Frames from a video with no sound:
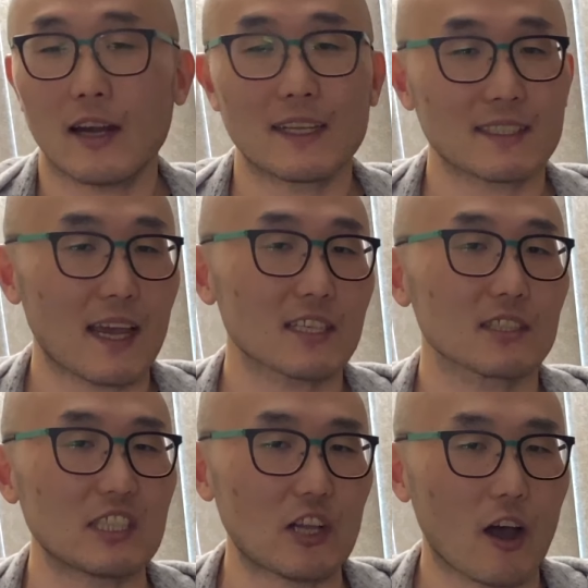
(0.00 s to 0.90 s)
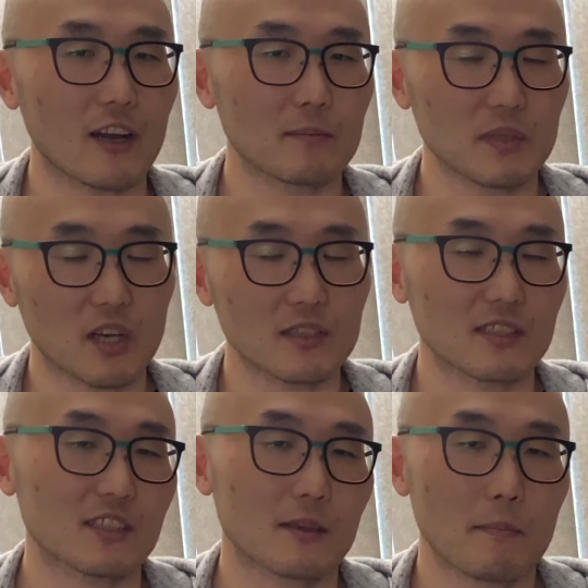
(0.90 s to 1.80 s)
it's actually not, because
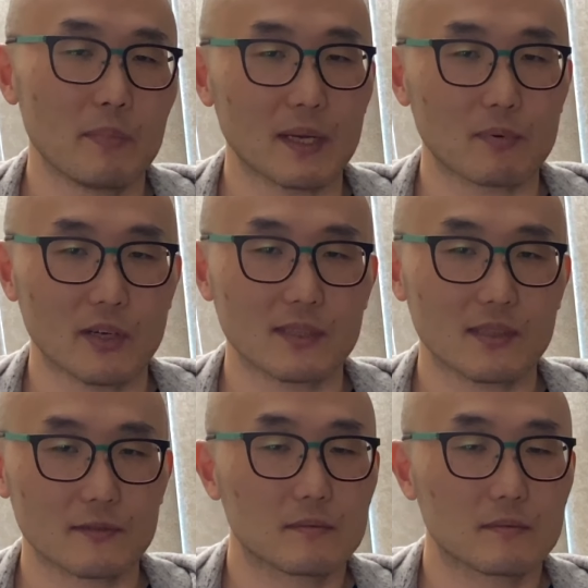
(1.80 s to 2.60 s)
it's big print.